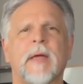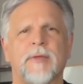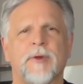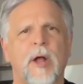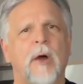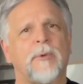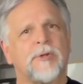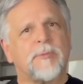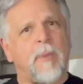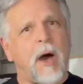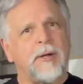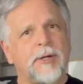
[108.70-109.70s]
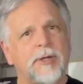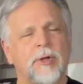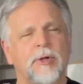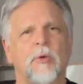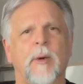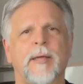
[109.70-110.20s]
They're not responding to
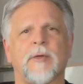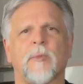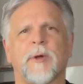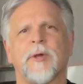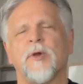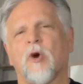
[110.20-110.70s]
you the way they would